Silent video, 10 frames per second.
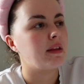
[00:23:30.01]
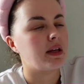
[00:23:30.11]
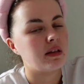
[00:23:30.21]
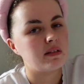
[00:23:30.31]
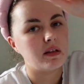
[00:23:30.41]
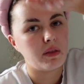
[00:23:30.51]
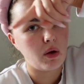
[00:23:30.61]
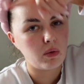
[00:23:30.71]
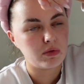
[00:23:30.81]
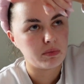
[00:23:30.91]
And then there's another
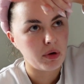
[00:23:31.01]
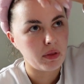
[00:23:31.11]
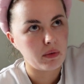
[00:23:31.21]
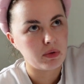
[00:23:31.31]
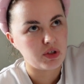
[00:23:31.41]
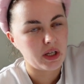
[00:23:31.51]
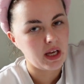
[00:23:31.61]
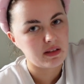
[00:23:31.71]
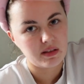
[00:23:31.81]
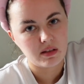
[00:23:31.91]
older brother, which I'm
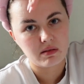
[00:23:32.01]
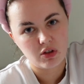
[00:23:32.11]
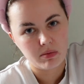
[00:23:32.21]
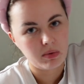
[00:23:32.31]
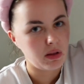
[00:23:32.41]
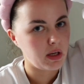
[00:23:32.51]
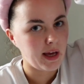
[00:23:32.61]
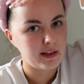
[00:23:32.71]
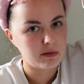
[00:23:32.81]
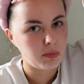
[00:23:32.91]
guessing is going to be the
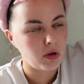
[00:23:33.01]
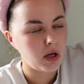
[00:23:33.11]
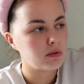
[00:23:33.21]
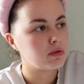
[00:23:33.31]
next book out.